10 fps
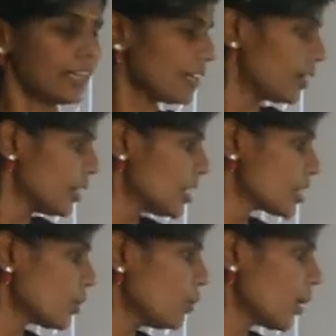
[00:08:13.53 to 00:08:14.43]
Clear?
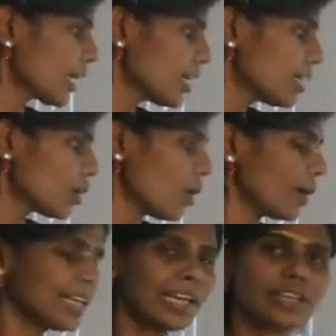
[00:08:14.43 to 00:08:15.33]
So what are the
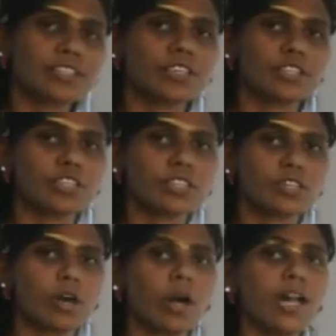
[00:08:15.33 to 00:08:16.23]
coin like structures
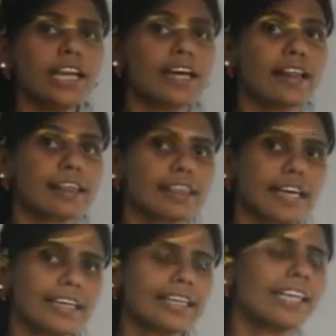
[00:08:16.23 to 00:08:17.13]
called?
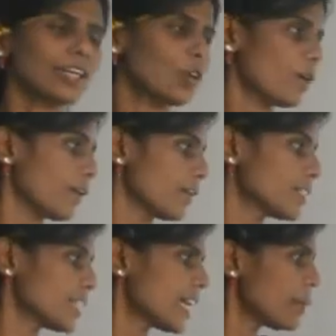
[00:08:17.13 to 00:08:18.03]

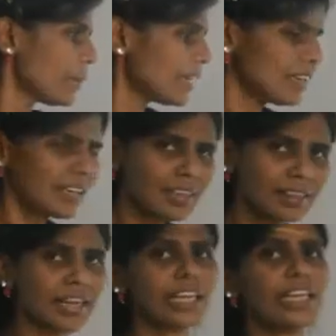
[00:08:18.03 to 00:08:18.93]
Thylakoids. There are many
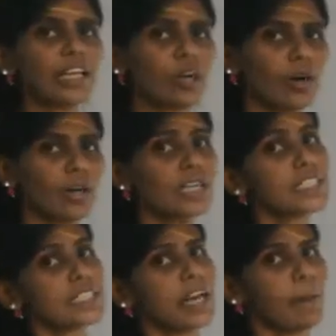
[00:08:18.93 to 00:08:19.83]

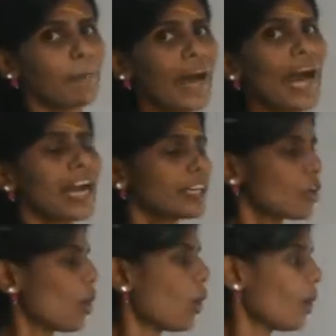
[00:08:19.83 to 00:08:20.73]
thylakoids packed
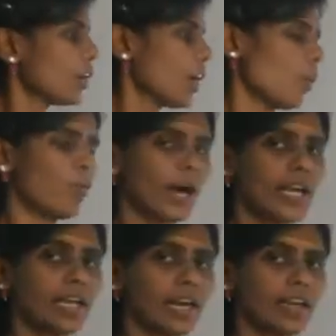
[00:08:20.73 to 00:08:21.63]
on
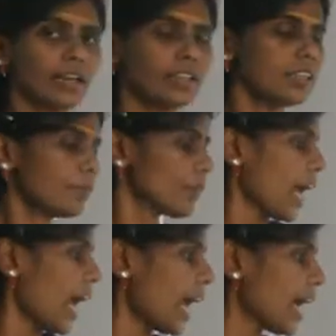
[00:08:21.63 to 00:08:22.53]
one another,
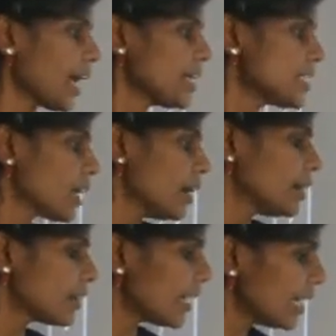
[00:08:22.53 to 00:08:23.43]
and
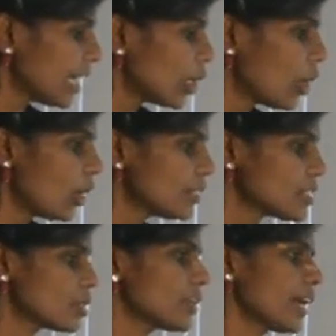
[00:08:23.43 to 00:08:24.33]

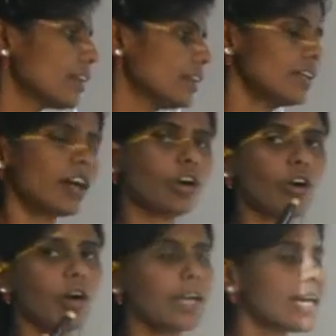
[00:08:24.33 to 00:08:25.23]
thylakoids together are
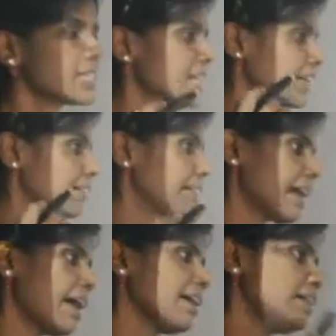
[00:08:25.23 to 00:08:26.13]
called as
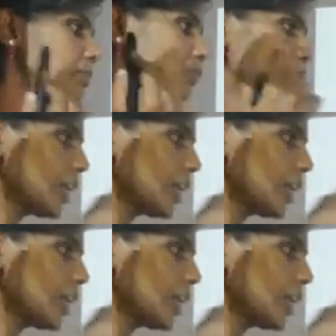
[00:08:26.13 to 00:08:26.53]
granum.